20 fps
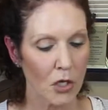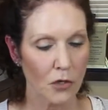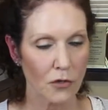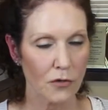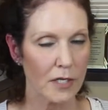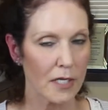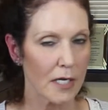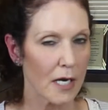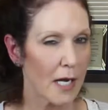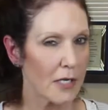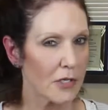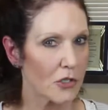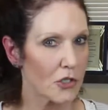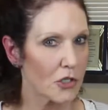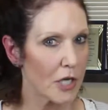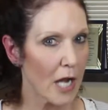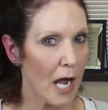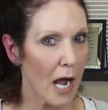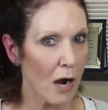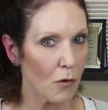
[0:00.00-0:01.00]
You cannot
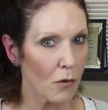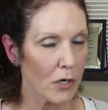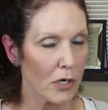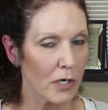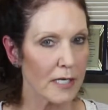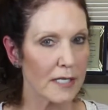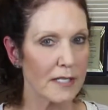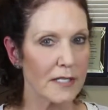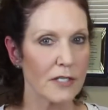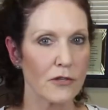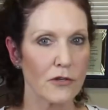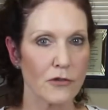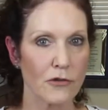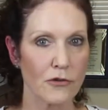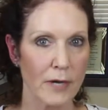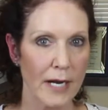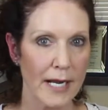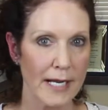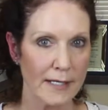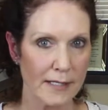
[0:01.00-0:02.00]
shower until your
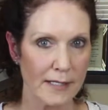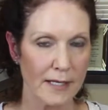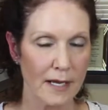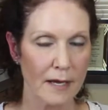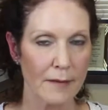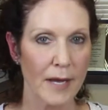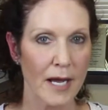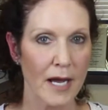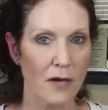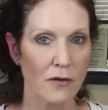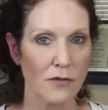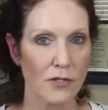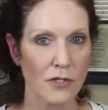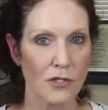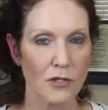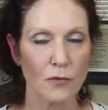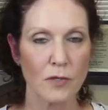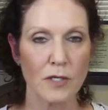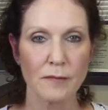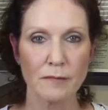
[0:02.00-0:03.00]
drains come out,
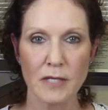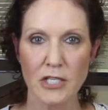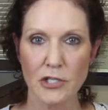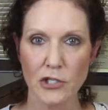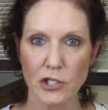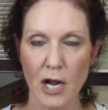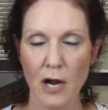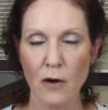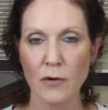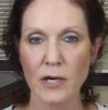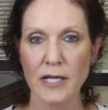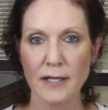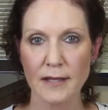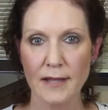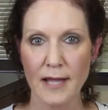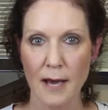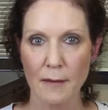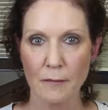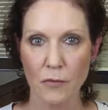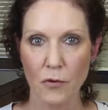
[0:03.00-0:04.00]
so you wouldn't be showering at
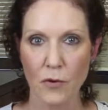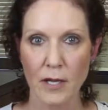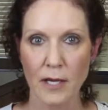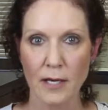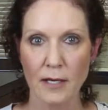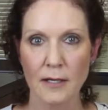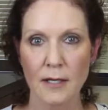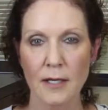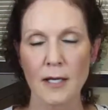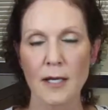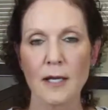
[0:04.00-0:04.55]
that point.